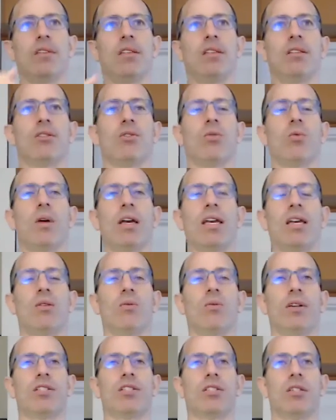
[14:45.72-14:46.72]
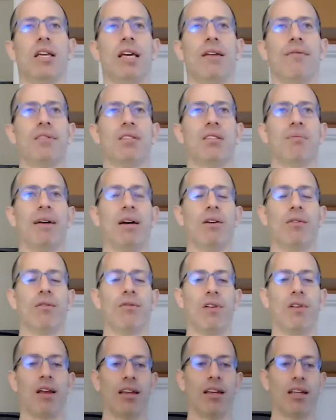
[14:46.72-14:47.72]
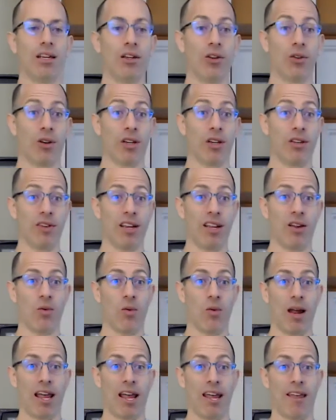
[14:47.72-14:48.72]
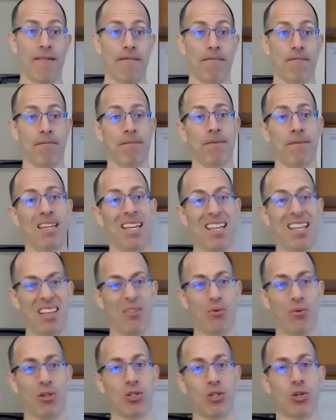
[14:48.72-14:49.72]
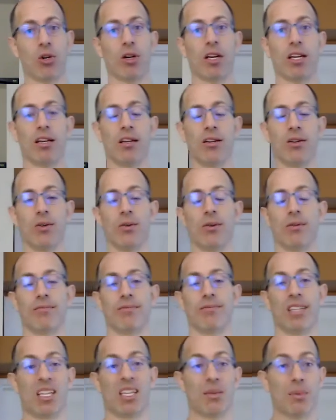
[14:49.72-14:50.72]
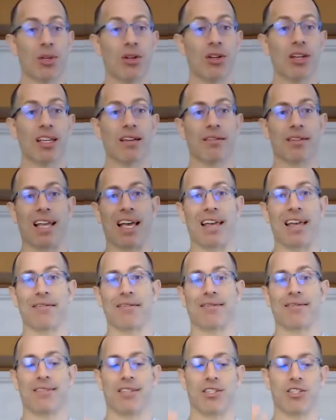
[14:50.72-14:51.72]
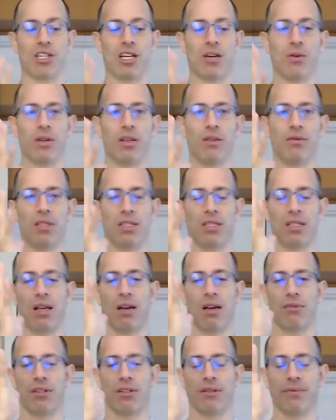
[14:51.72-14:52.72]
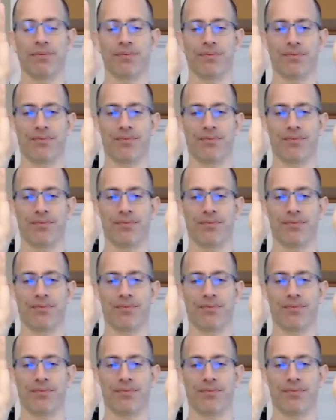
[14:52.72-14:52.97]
There's a way in which life is about finding your unique way and then returning to the community of life to share what you've discovered.